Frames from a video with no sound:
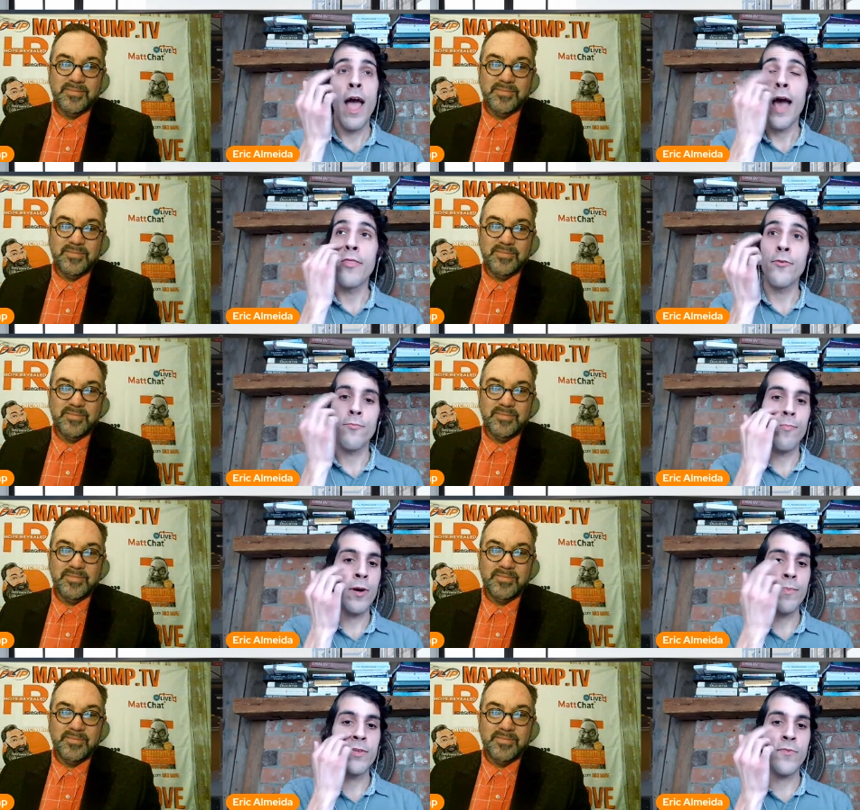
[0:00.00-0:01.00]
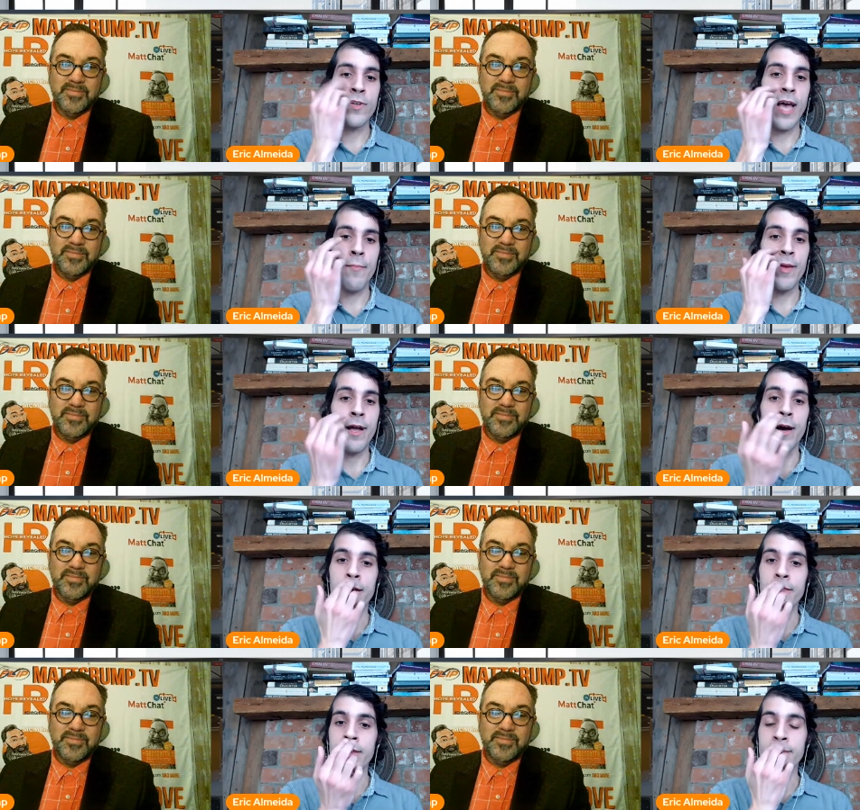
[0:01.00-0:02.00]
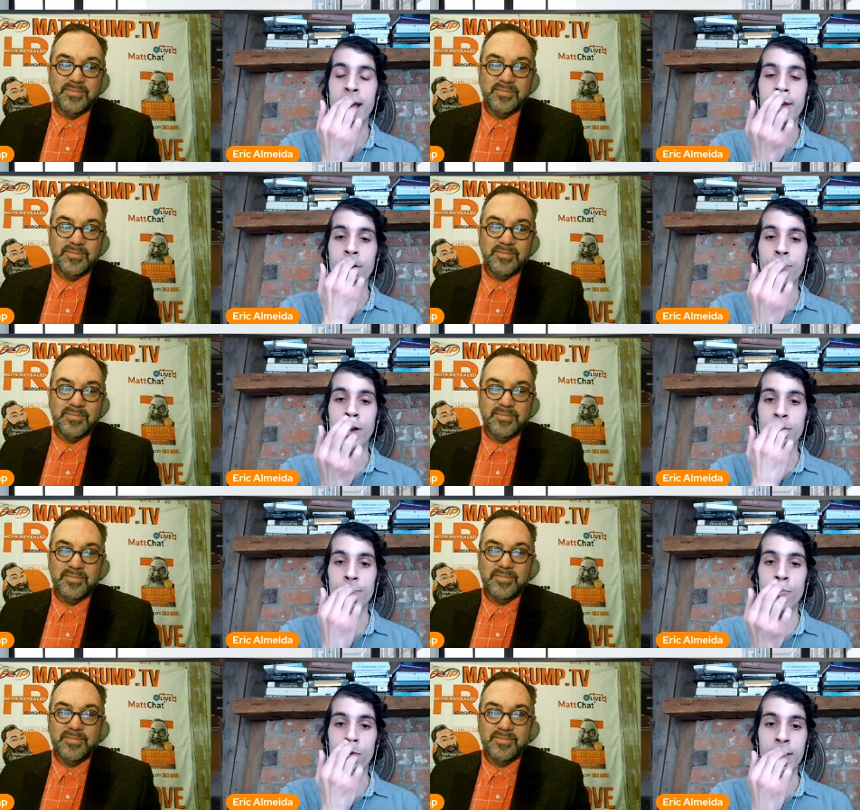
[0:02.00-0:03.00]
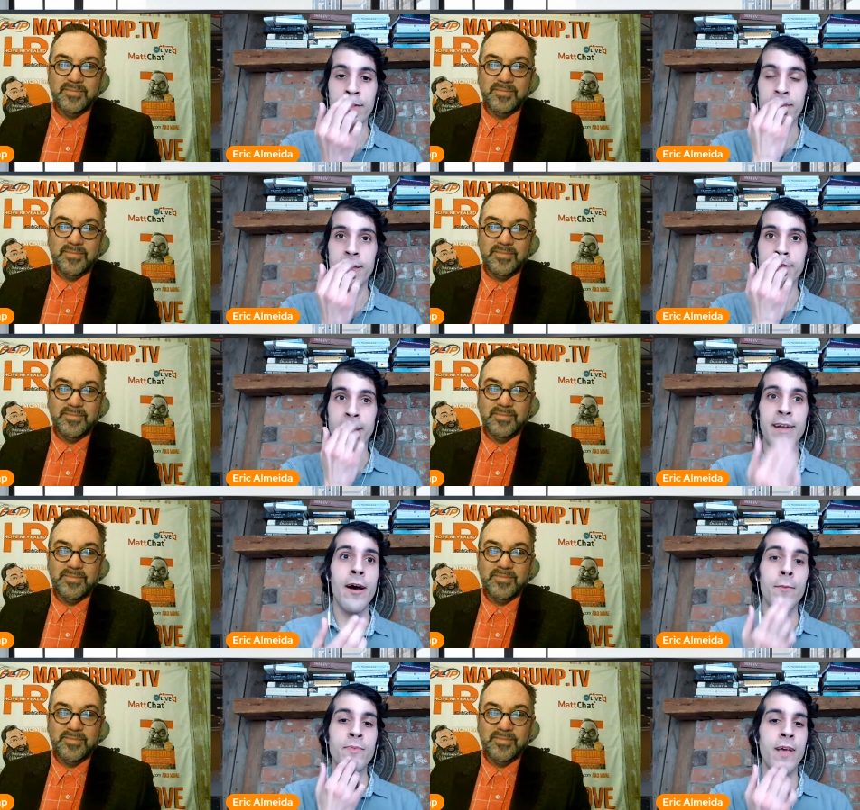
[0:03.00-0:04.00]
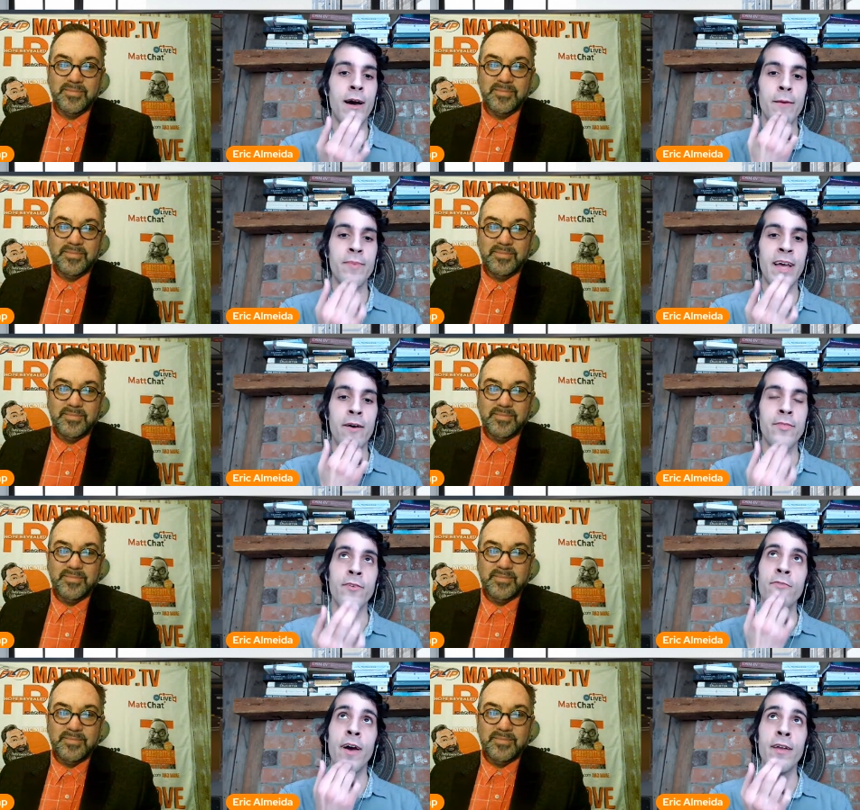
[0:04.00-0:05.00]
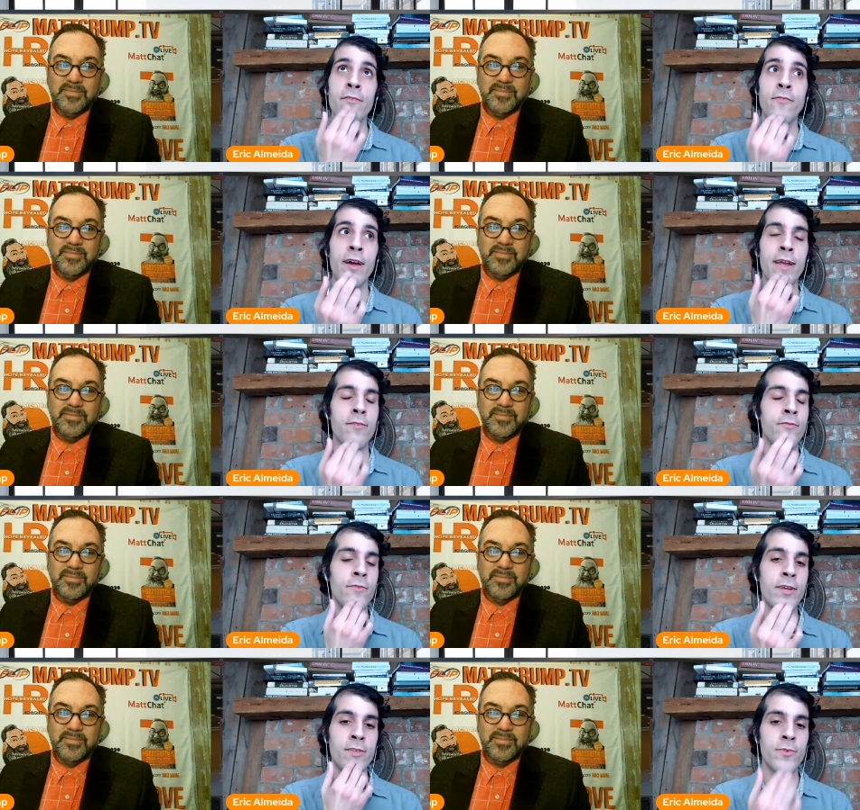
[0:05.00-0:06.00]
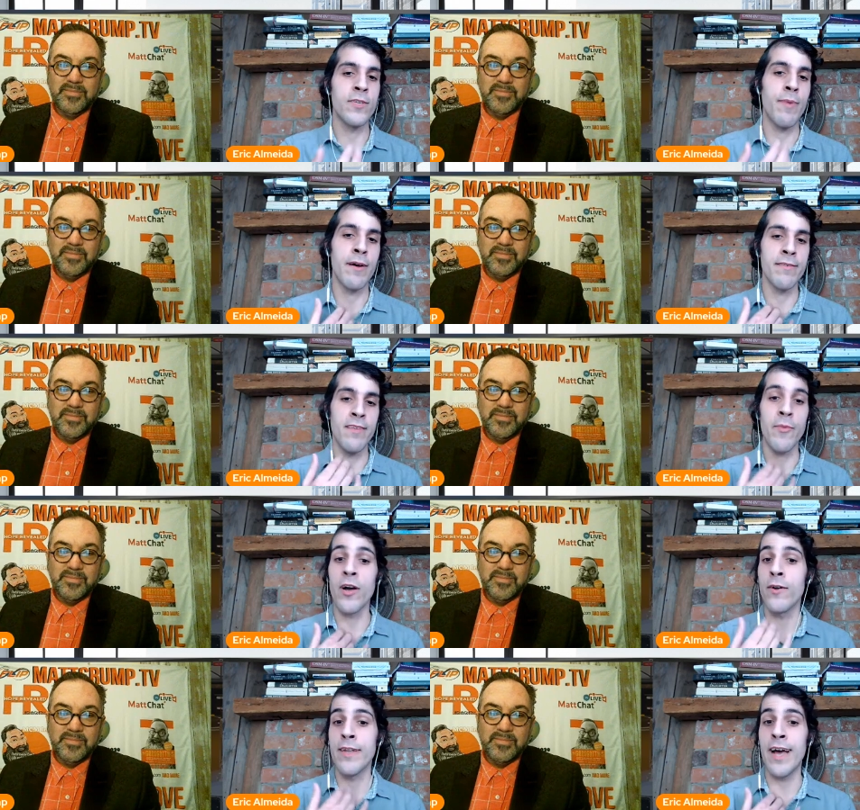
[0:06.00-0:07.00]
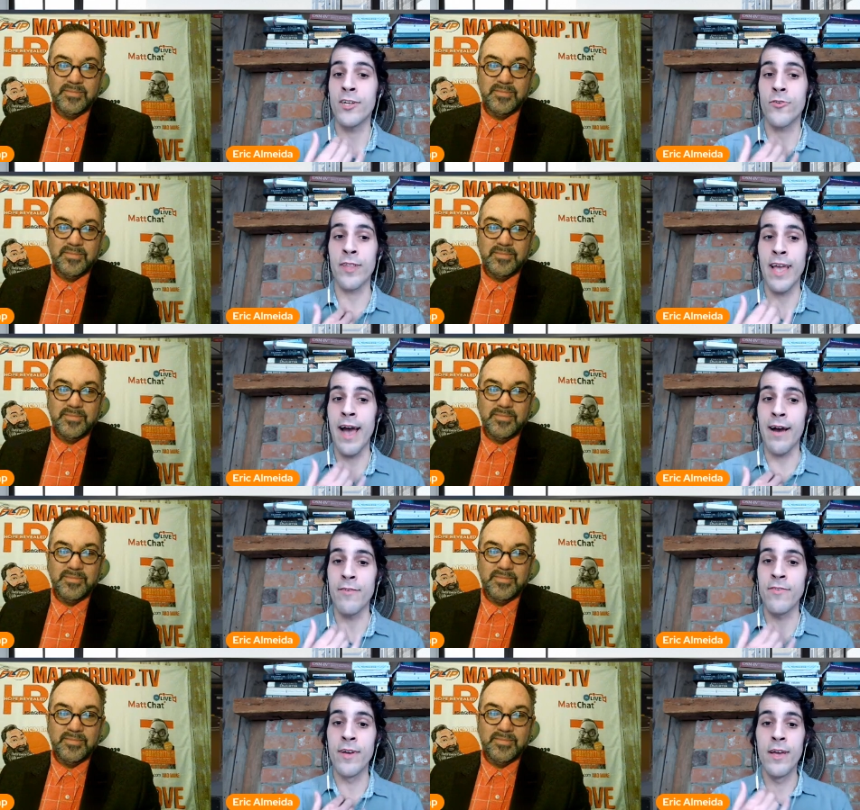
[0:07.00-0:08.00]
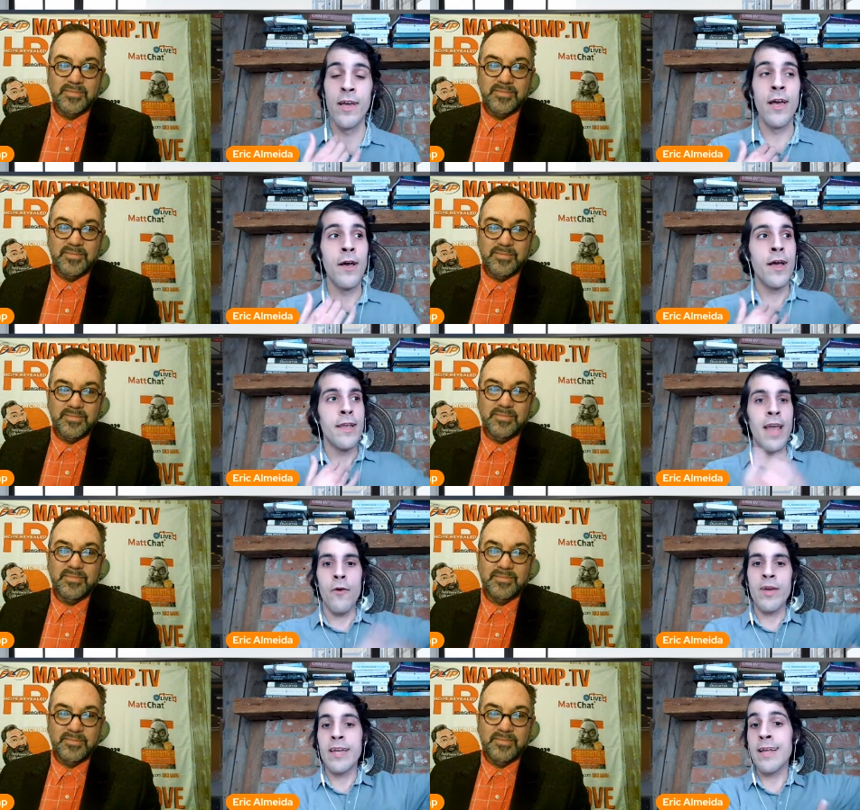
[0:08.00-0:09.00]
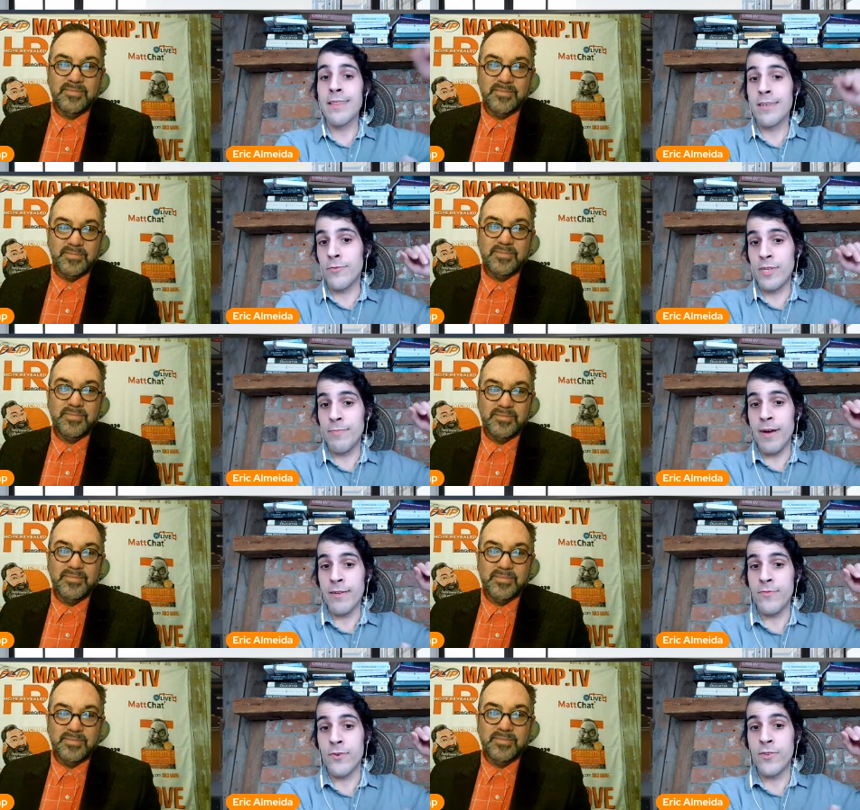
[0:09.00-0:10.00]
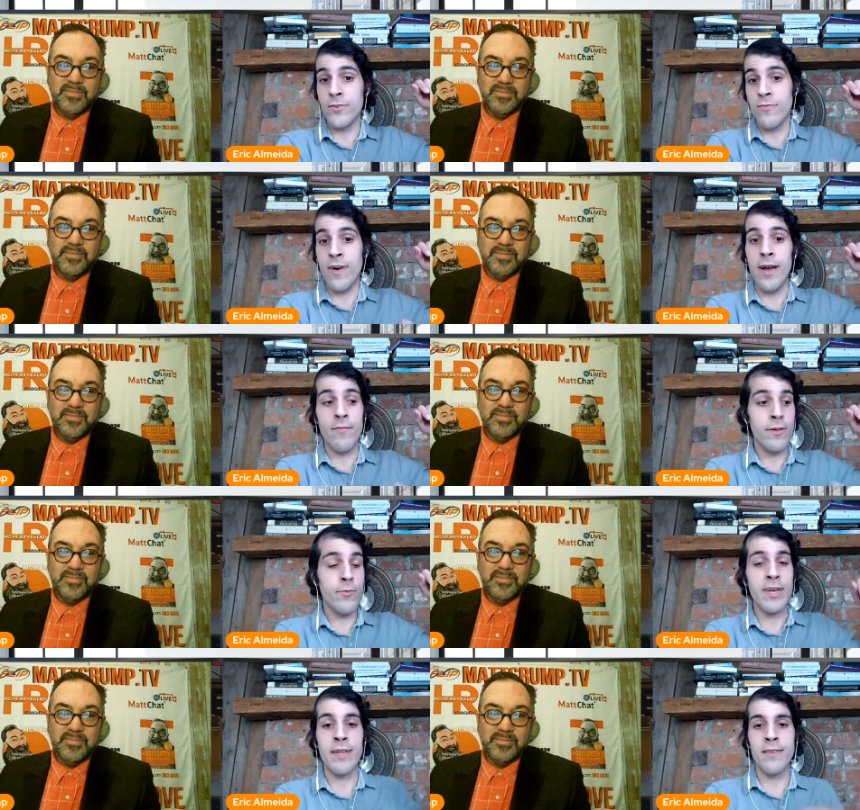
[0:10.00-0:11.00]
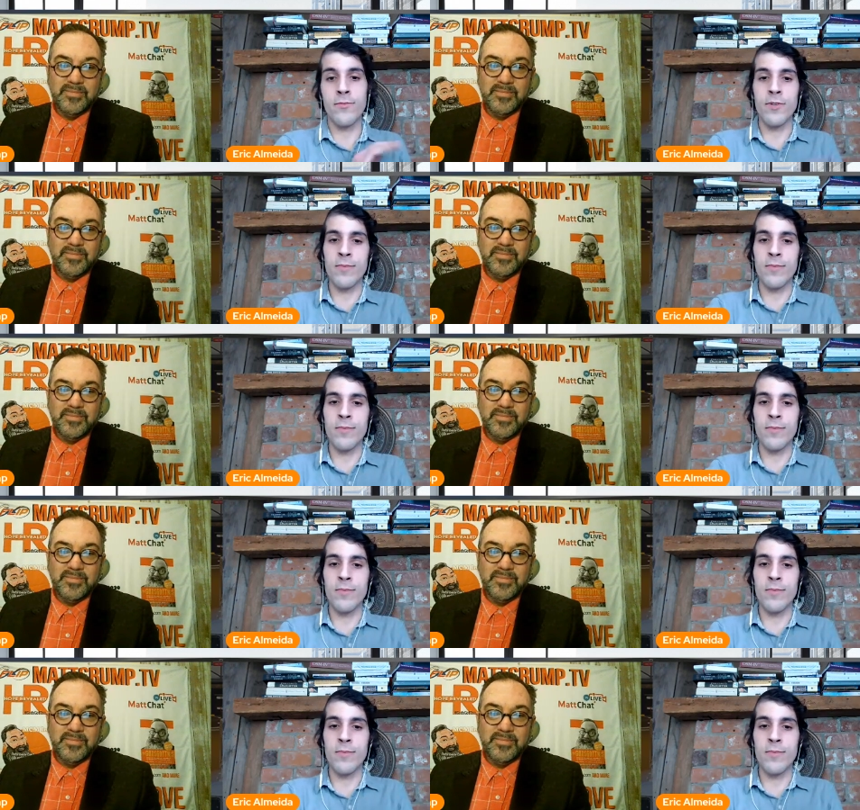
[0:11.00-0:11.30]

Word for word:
Speaker 1: And the purpose for tapping on these acupressure points is that it helps calm down the fight, fight, and freeze response that we all naturally have. Now, we need this response for survival. We need this